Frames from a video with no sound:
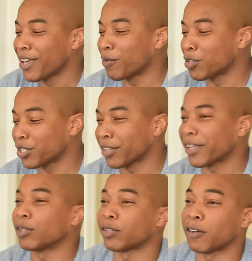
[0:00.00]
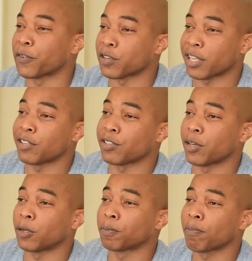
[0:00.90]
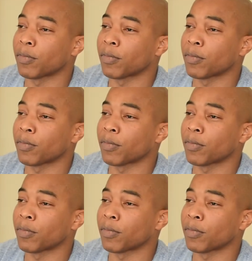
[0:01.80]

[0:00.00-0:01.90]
Once you get down to that first end zone,